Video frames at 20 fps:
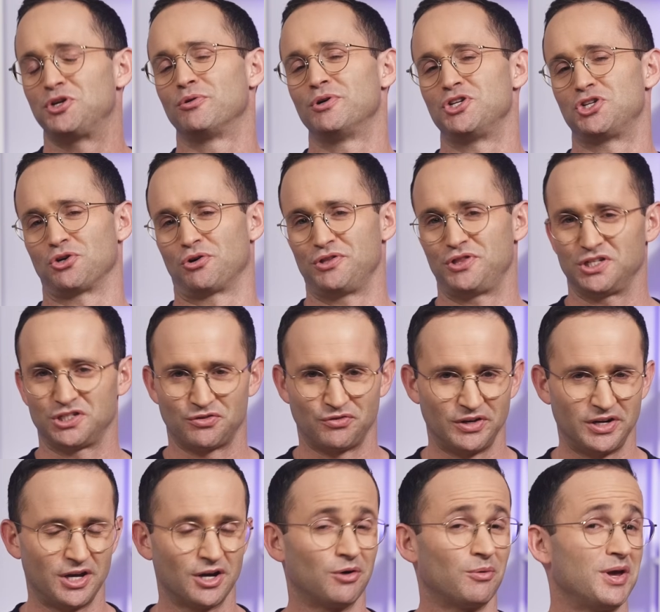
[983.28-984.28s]
you enjoyed this
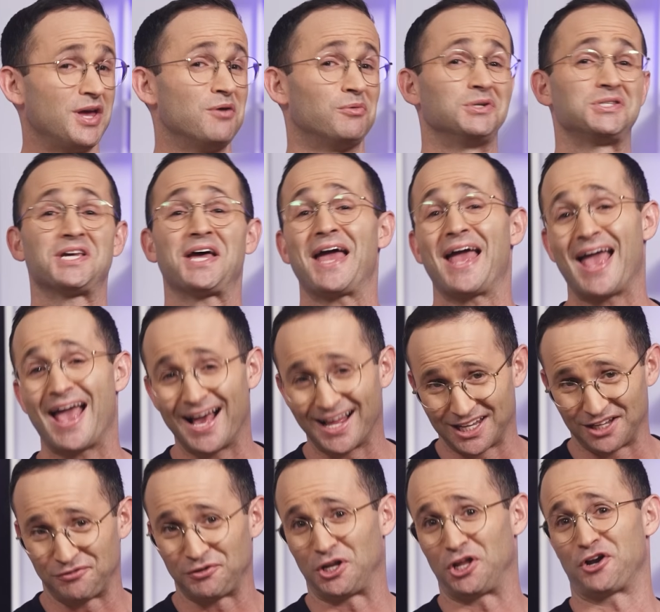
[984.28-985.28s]
video. It was a
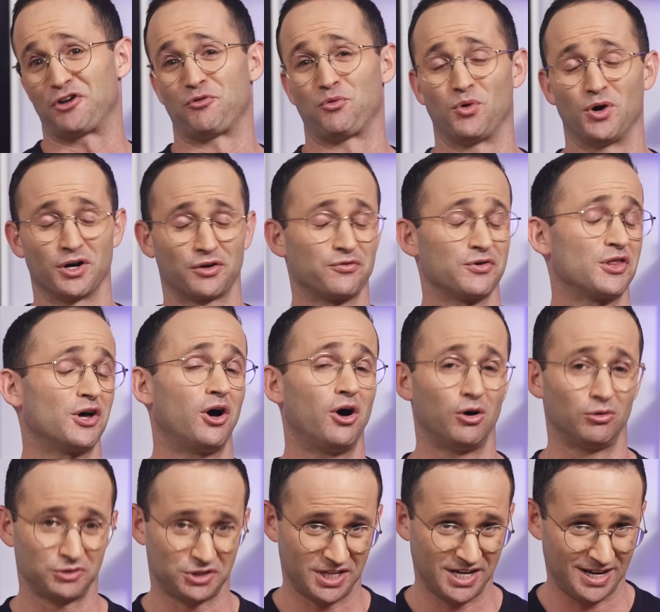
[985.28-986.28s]
hell of a lot of work for the
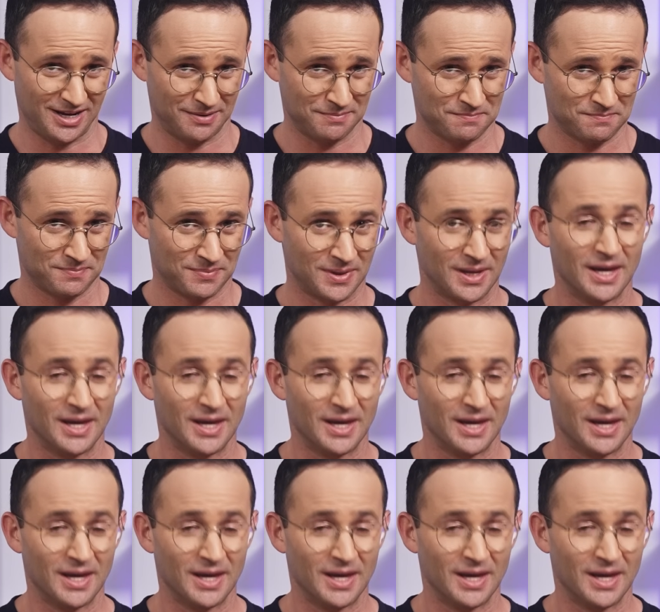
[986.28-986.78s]
whole team.